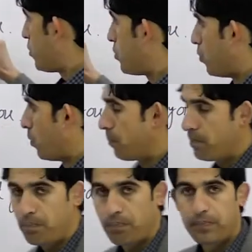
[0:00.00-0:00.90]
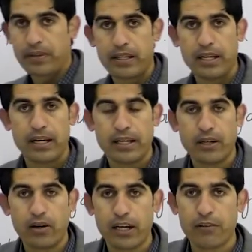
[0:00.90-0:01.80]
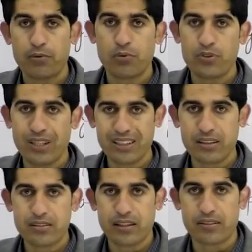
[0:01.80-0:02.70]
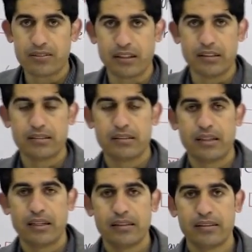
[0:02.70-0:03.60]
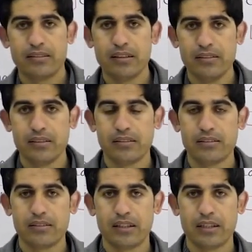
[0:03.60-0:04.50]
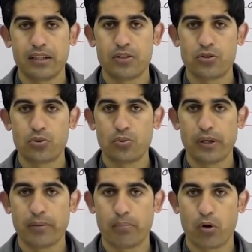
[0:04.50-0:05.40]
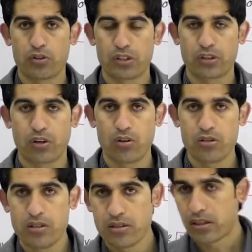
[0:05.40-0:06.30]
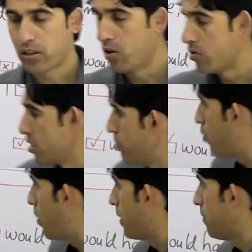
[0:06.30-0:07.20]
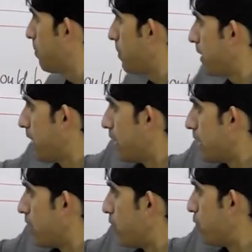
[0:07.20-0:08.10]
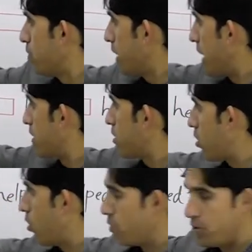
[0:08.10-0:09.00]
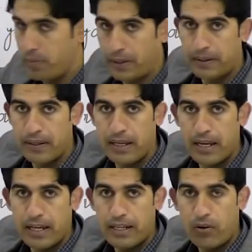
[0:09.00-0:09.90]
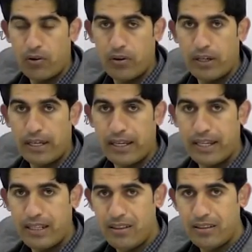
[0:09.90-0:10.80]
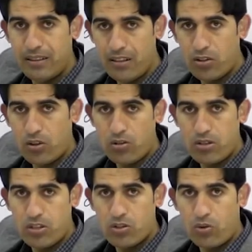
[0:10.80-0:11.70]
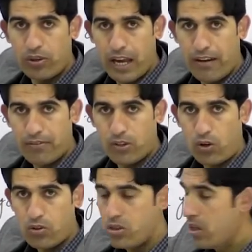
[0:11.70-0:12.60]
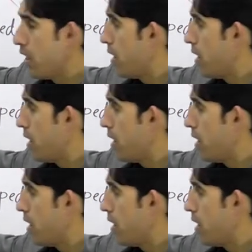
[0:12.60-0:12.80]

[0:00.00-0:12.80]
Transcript: you. Now if you check the sentence has two important clauses. Clause number 1, if you had called me. Now in this clause is called F clause